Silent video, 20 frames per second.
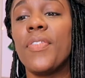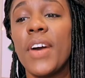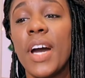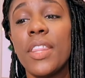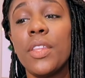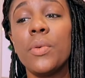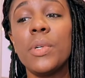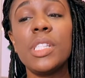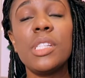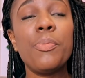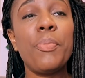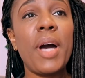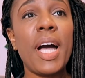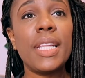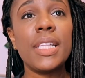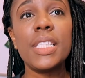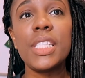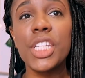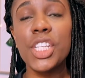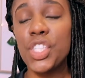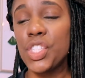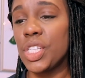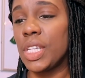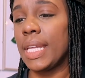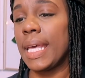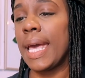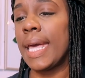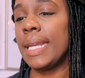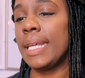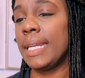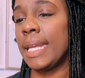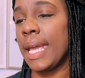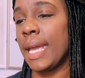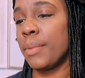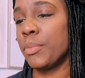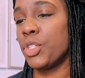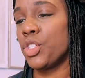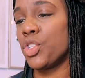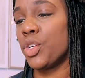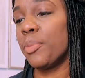Her father was a politician and an
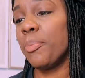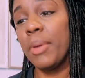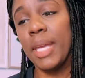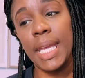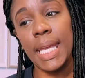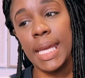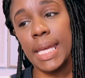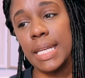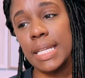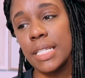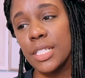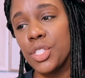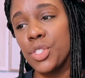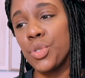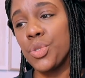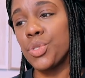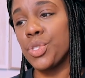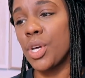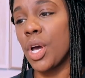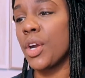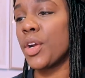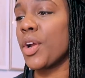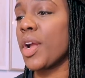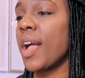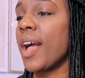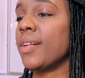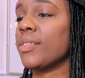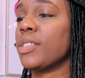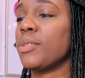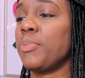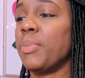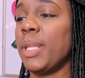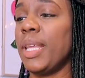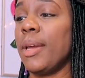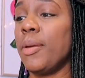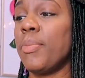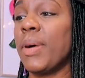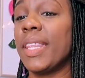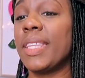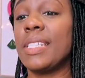amateur pianist who taught her how to
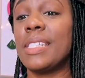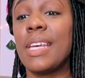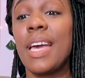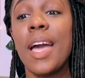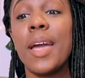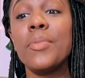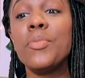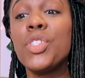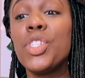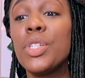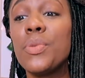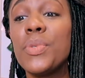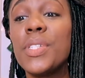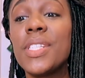play. By the time she